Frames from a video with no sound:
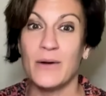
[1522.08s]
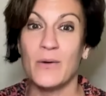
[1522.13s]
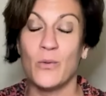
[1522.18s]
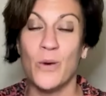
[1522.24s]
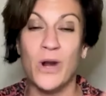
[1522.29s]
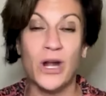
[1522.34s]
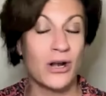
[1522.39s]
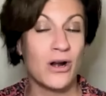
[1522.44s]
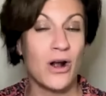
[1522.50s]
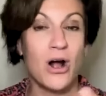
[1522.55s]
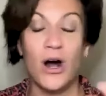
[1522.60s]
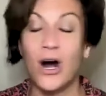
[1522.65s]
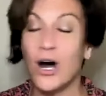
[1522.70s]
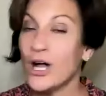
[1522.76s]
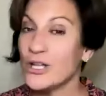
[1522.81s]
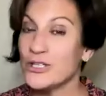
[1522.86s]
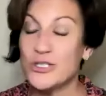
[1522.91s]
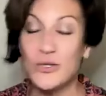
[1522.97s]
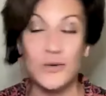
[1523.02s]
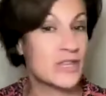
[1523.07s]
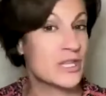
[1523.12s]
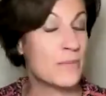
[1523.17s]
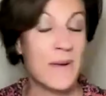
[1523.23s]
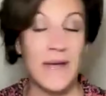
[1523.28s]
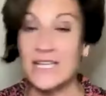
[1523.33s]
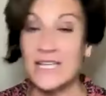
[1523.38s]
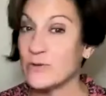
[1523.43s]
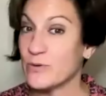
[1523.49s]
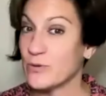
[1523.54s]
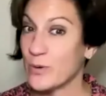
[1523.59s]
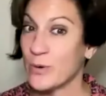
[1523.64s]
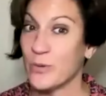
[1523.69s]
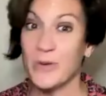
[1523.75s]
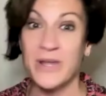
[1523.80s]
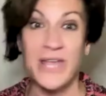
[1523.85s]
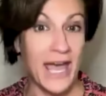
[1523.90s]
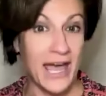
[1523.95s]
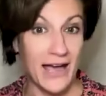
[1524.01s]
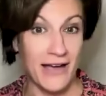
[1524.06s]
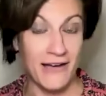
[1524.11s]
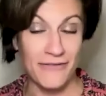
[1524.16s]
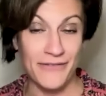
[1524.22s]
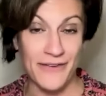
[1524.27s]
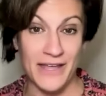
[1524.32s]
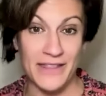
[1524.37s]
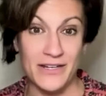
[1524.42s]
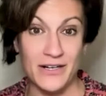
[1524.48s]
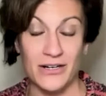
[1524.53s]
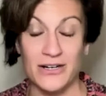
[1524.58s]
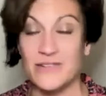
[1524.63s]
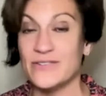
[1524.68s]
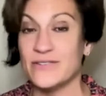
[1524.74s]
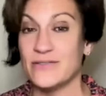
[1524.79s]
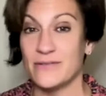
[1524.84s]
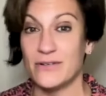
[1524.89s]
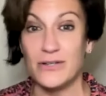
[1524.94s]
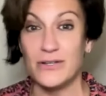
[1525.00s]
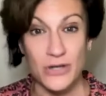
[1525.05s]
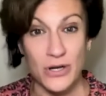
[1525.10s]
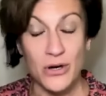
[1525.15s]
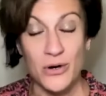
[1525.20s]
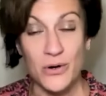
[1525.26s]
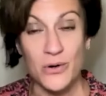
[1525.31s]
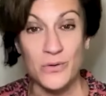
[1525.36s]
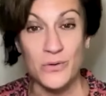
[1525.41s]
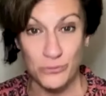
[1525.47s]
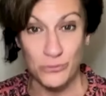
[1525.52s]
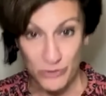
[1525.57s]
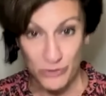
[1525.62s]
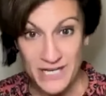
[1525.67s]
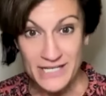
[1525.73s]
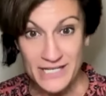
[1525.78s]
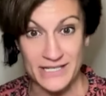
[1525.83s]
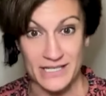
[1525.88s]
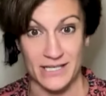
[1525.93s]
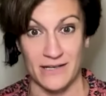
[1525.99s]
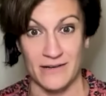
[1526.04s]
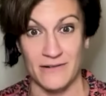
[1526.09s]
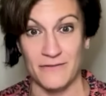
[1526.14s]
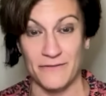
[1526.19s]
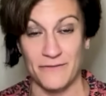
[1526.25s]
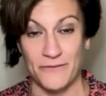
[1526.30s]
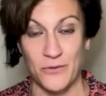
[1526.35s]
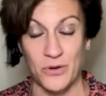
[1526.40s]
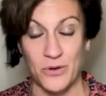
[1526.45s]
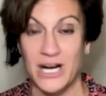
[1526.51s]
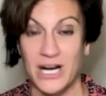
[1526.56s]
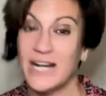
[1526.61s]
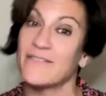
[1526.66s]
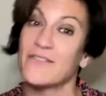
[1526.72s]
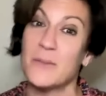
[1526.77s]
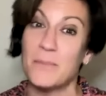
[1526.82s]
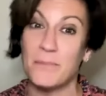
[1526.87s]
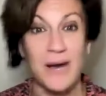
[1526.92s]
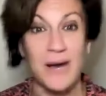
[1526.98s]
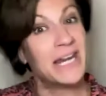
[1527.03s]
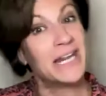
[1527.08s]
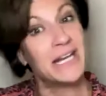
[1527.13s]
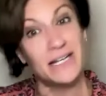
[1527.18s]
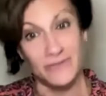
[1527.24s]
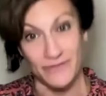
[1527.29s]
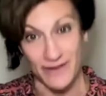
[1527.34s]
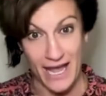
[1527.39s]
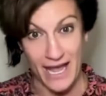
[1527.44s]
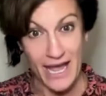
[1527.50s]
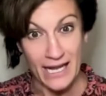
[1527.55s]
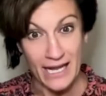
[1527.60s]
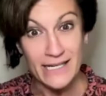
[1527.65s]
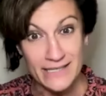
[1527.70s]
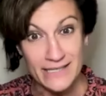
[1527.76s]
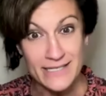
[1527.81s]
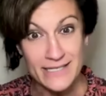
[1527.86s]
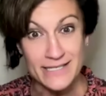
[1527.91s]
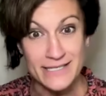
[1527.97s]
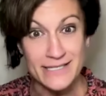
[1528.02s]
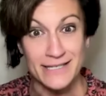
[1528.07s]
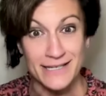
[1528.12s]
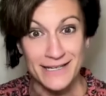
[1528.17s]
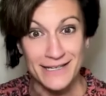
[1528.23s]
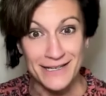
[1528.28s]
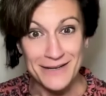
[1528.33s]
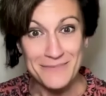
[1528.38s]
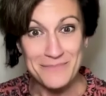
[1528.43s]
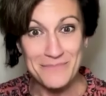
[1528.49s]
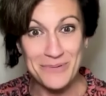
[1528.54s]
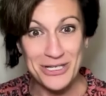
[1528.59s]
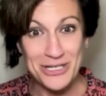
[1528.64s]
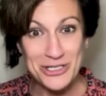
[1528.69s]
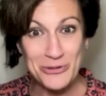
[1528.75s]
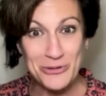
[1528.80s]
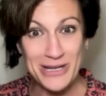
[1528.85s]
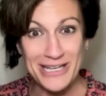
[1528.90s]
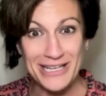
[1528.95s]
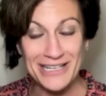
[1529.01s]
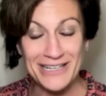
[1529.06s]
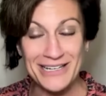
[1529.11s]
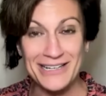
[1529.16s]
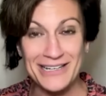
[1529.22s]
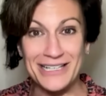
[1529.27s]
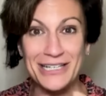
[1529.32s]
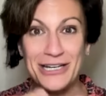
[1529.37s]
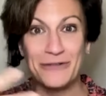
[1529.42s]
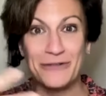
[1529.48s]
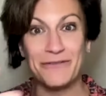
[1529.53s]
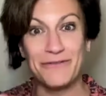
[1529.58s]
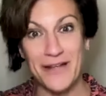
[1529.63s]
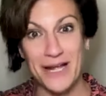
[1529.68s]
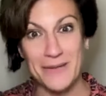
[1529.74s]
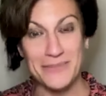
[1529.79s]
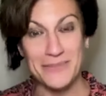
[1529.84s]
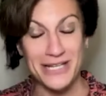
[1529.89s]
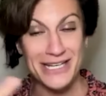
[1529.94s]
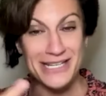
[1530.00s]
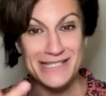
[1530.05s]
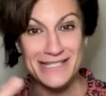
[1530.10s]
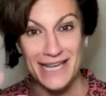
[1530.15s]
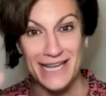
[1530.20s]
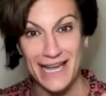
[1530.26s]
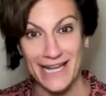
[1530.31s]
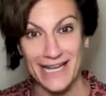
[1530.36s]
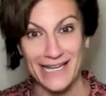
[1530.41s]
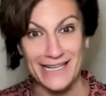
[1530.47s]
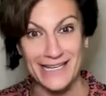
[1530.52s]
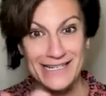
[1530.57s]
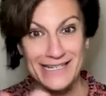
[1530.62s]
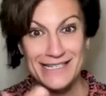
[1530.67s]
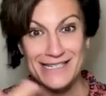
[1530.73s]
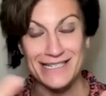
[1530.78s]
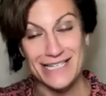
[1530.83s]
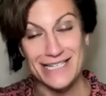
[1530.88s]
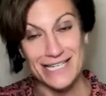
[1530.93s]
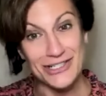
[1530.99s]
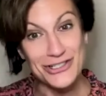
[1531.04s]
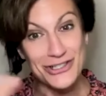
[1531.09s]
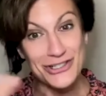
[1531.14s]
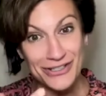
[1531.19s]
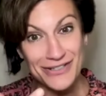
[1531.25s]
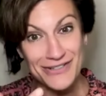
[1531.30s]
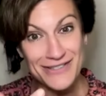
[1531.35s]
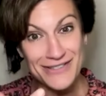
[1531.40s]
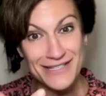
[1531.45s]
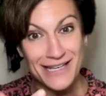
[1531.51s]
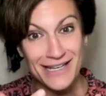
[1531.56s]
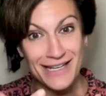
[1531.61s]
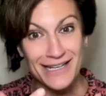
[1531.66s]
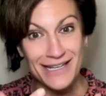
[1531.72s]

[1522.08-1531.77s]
we're all doing the best with what we have, and there is no reason for kind of the butting of heads between families and teachers.